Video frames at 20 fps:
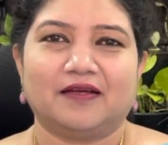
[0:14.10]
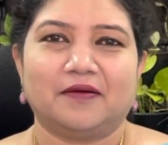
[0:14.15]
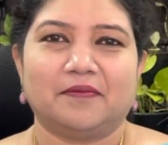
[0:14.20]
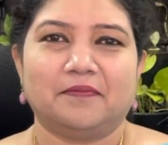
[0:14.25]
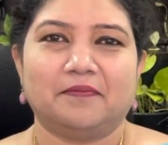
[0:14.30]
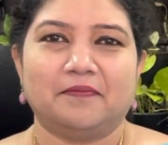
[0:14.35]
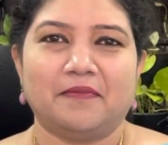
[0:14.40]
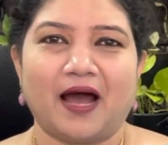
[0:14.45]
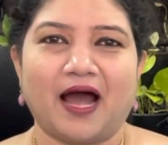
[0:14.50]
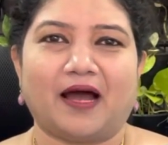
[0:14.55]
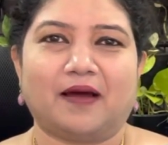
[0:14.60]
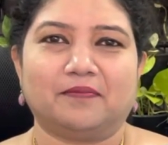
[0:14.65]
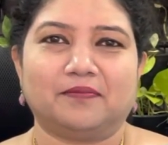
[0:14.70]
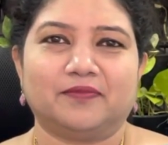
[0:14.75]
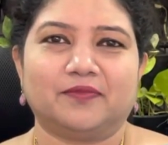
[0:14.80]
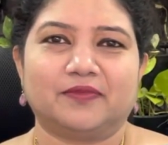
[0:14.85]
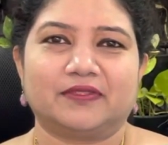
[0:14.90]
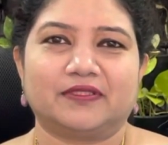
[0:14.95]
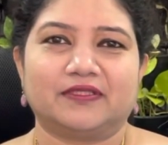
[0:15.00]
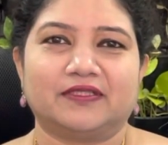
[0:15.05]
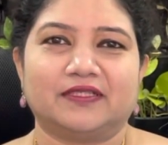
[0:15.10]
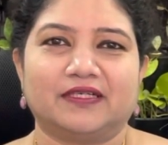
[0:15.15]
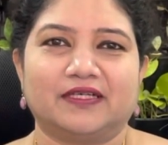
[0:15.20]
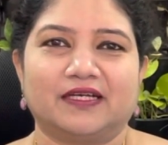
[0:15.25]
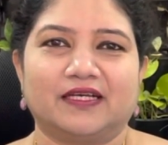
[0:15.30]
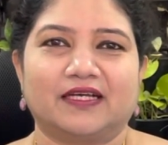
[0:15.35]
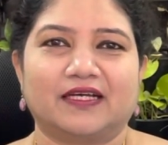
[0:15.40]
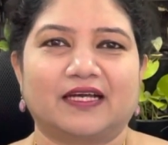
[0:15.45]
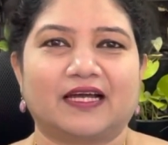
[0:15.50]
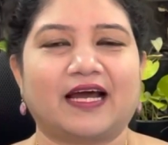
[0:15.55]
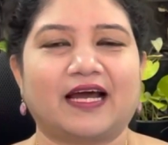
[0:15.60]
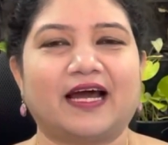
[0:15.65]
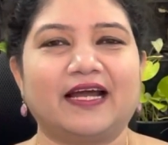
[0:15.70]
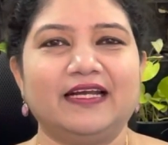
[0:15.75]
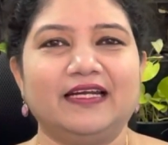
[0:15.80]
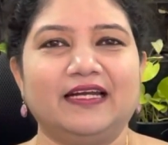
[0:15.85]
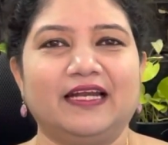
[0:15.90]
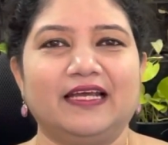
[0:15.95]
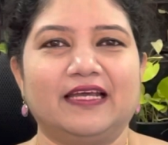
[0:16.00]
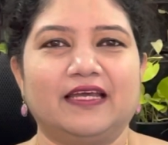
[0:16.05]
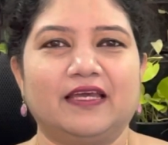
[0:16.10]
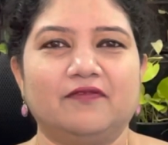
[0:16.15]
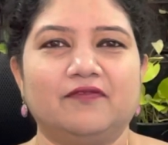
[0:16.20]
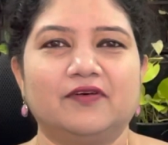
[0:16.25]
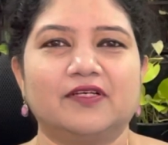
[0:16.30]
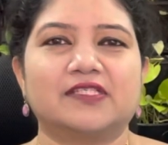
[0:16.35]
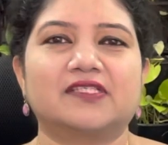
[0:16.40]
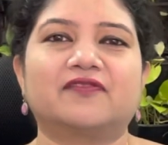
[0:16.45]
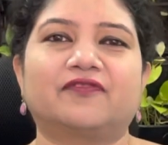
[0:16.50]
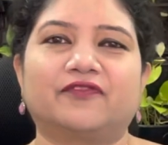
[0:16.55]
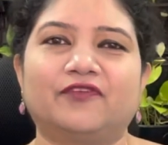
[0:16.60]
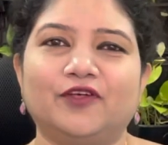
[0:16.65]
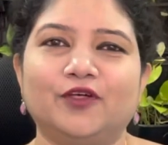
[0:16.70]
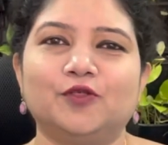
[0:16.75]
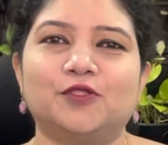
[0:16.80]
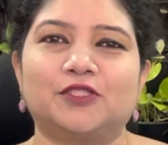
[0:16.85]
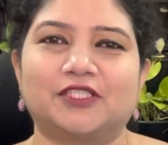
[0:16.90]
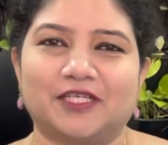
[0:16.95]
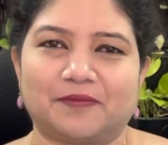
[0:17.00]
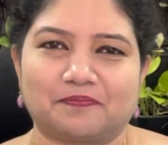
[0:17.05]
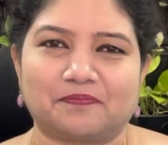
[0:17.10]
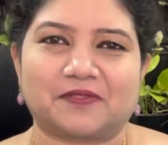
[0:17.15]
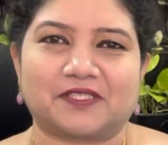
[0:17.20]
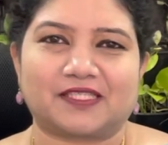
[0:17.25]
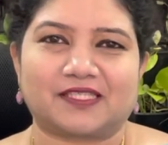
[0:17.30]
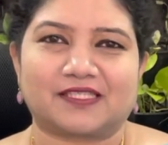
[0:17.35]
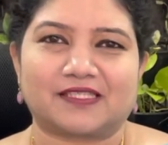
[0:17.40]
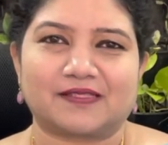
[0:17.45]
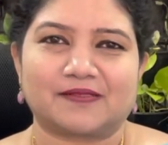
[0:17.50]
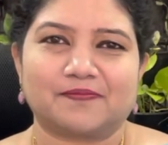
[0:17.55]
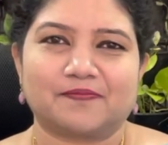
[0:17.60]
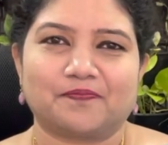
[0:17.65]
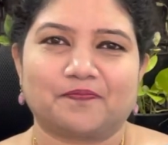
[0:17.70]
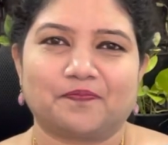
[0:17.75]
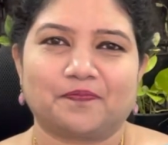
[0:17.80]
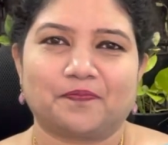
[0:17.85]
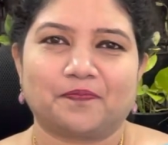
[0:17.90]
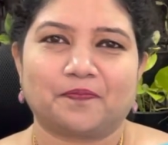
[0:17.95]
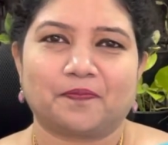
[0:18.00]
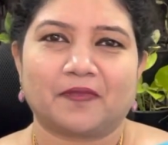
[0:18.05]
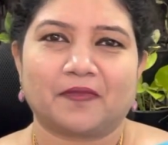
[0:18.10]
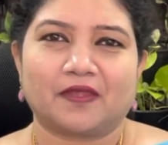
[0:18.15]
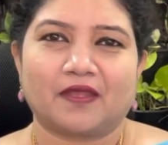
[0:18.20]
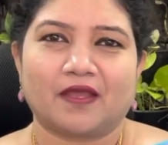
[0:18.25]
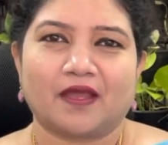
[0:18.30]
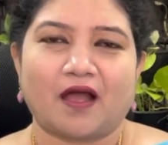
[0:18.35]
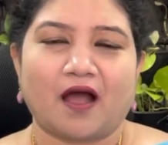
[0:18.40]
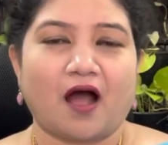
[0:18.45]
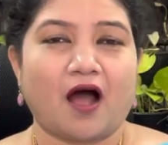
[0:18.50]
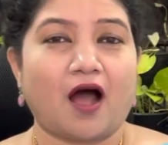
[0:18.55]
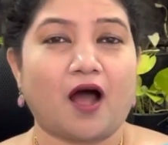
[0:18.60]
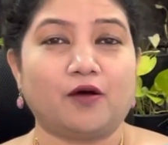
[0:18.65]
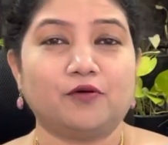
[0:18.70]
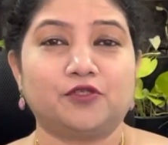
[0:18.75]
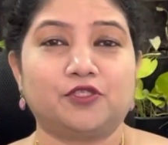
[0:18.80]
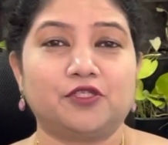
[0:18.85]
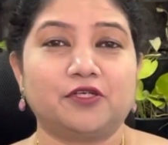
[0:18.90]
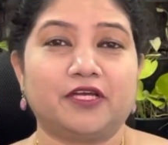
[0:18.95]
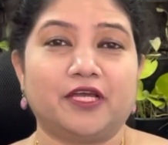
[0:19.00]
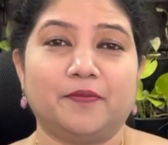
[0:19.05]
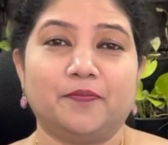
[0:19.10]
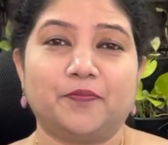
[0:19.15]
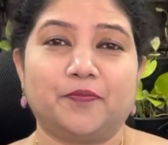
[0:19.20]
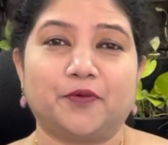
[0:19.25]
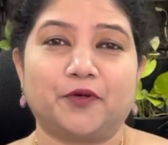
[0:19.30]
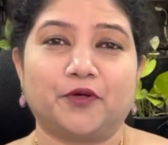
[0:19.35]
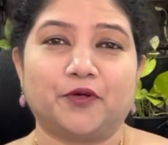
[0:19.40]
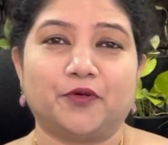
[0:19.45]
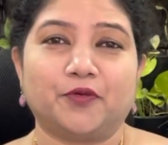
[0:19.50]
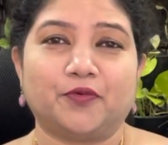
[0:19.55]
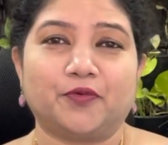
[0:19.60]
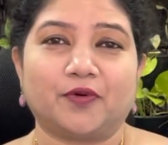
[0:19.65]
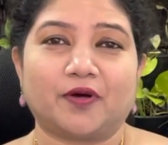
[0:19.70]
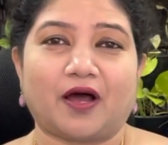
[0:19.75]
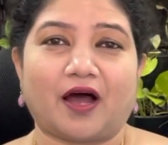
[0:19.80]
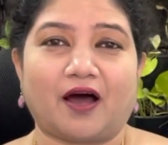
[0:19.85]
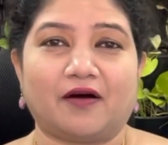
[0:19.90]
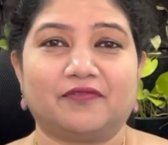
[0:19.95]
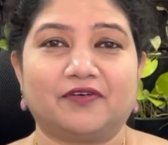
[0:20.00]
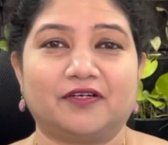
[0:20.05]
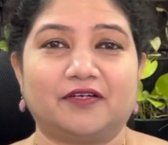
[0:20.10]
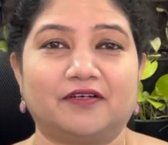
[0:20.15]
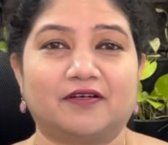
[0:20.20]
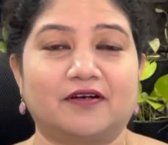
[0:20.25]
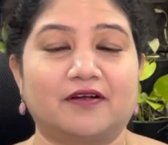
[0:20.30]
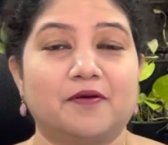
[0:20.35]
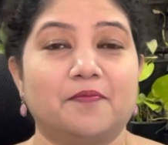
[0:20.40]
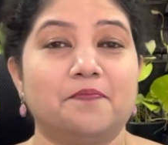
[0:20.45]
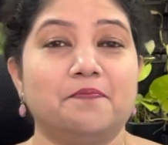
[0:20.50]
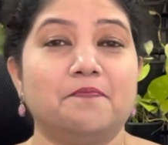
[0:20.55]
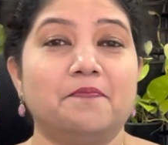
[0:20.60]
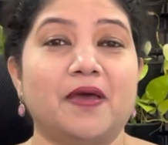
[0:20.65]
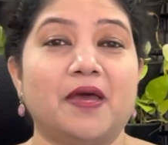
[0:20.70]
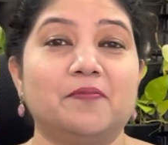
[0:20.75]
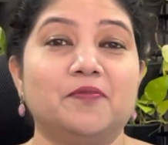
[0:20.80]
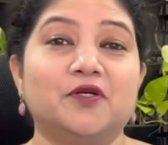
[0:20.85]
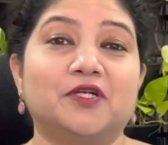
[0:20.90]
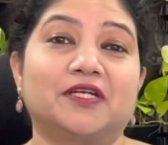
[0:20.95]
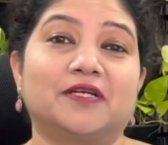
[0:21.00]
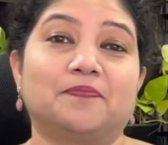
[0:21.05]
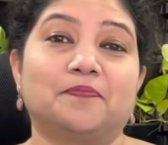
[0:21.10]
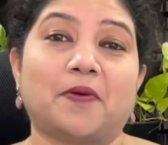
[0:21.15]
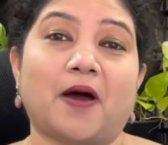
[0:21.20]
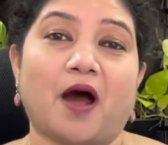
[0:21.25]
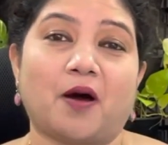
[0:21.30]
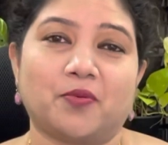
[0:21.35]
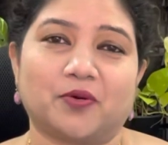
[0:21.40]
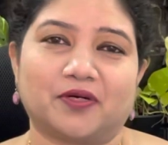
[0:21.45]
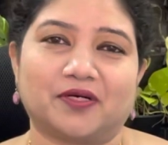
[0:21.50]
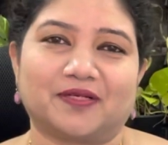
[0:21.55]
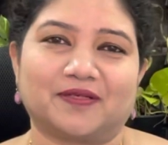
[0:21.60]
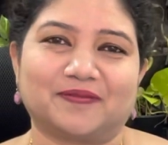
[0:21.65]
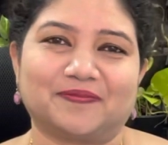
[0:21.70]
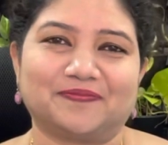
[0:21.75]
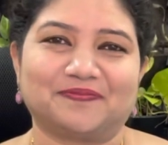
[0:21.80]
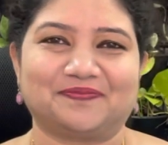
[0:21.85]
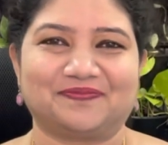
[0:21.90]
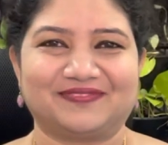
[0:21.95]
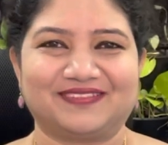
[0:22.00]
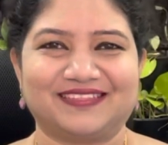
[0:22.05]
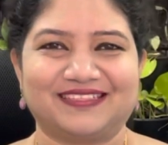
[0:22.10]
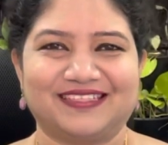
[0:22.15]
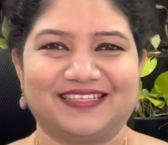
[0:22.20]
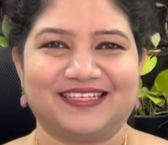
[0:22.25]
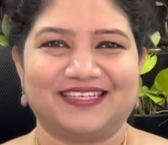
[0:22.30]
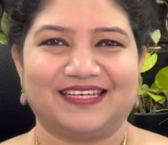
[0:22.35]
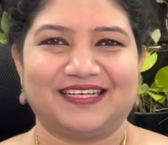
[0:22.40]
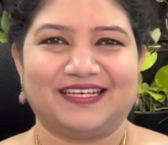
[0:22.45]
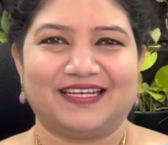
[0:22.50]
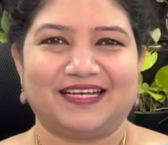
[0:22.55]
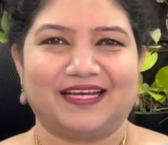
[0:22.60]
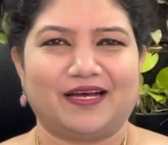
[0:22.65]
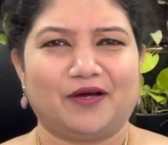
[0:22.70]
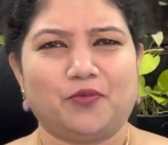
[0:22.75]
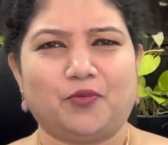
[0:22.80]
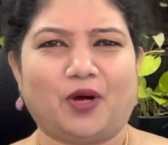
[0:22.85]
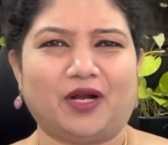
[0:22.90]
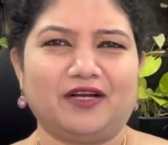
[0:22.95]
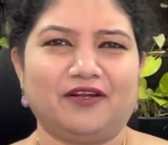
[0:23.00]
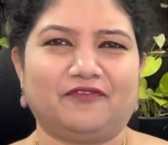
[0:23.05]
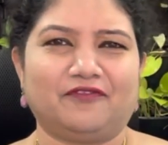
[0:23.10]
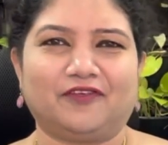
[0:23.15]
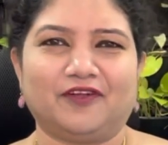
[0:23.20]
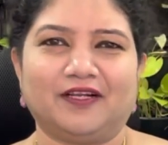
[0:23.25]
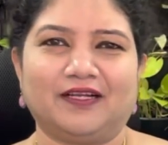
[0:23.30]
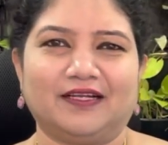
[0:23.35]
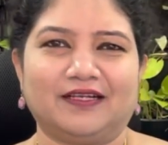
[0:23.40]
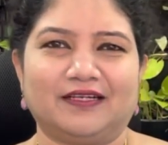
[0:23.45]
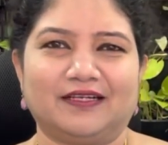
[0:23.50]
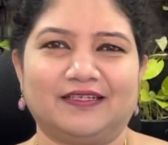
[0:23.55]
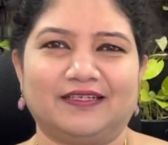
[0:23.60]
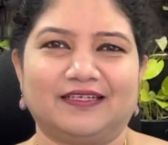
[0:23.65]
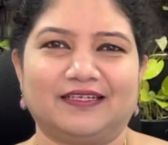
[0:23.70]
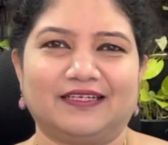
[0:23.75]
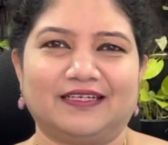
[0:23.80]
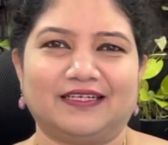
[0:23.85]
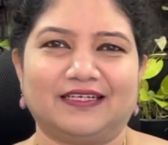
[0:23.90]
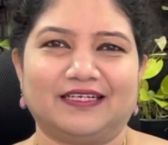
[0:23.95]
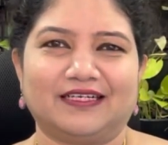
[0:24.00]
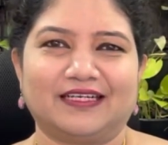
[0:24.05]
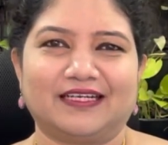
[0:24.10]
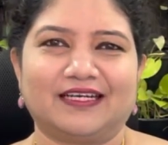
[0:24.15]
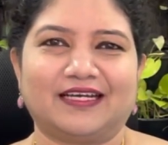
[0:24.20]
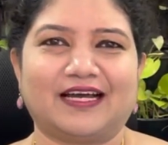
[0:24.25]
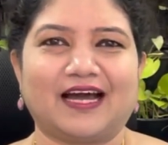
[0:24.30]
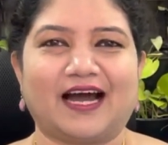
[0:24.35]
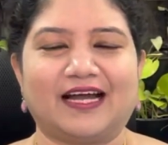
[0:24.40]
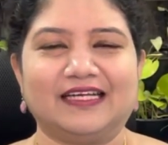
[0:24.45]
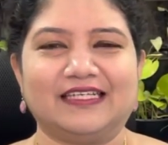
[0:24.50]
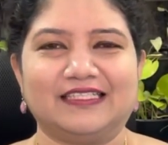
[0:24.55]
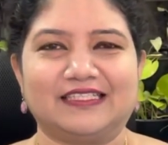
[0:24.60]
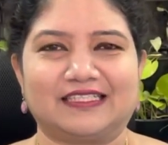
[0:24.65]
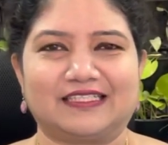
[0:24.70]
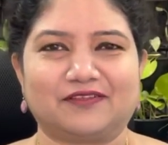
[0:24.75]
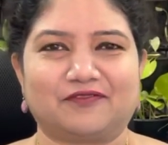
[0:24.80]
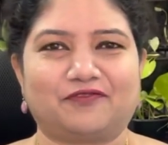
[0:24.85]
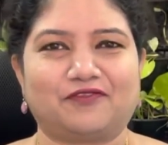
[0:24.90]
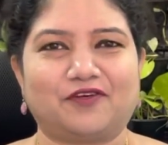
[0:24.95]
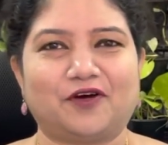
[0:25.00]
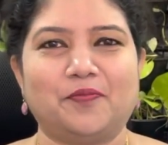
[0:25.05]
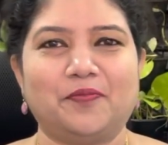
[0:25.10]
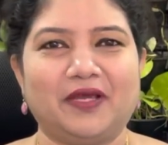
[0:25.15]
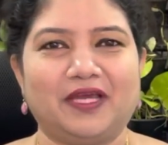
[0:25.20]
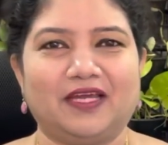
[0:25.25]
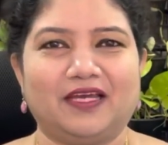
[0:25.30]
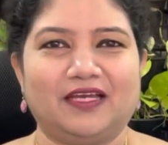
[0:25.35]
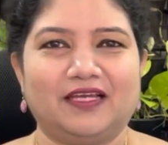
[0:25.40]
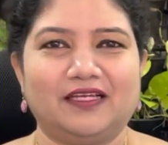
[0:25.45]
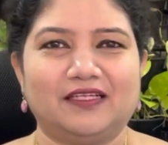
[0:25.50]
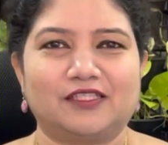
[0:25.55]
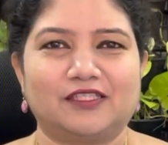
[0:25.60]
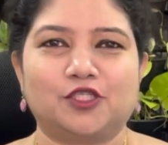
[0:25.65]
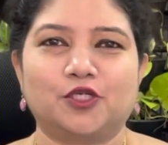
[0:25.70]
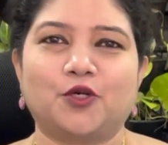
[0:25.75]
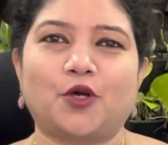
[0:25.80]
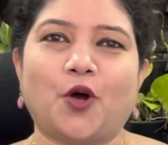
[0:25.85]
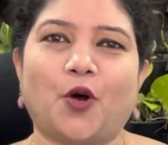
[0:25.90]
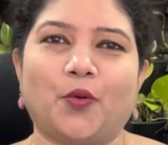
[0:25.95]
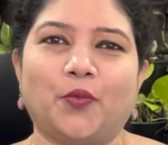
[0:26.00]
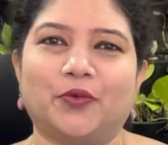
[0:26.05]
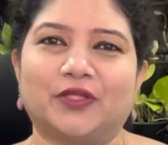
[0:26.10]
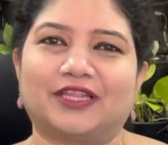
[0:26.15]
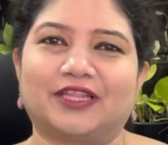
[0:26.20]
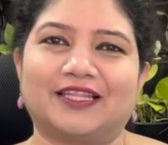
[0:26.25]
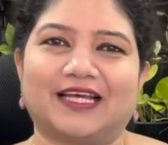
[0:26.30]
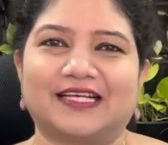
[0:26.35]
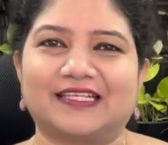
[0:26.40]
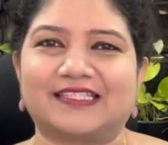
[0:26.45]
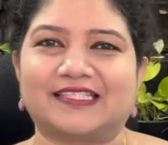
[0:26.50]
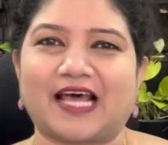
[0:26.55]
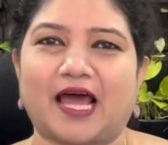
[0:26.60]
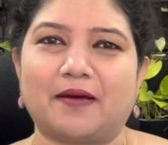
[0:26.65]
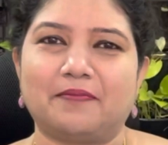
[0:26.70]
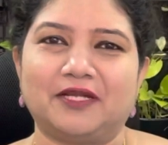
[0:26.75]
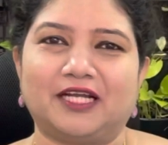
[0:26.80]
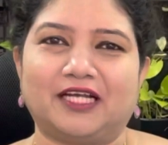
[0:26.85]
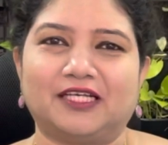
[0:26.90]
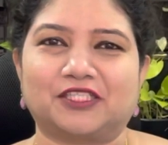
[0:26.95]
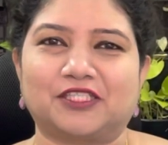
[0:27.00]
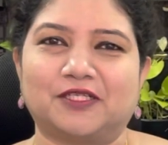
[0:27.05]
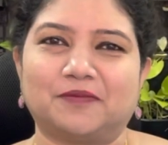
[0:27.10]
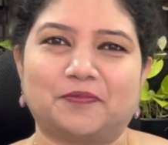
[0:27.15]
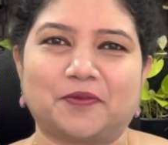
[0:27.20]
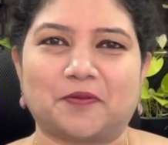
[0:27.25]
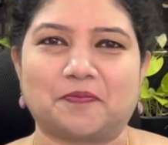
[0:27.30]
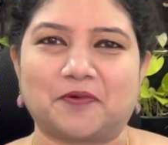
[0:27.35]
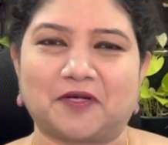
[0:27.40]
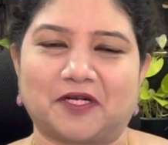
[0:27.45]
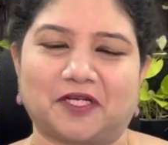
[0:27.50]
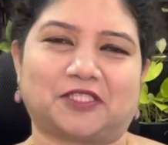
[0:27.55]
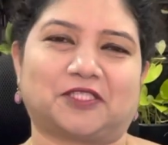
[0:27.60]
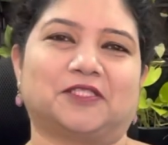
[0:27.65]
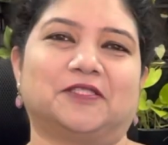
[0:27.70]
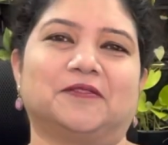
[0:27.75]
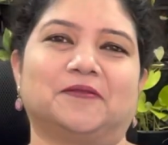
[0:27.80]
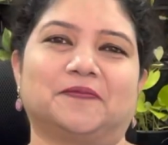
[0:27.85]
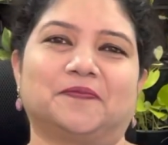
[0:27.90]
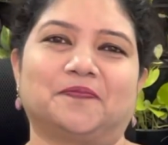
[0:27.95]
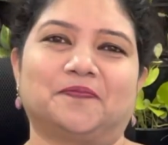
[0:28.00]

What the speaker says: "Ma'am, kindly give us few tips how to improve our memory power." Wonderful guide for me to go with the examination preparation.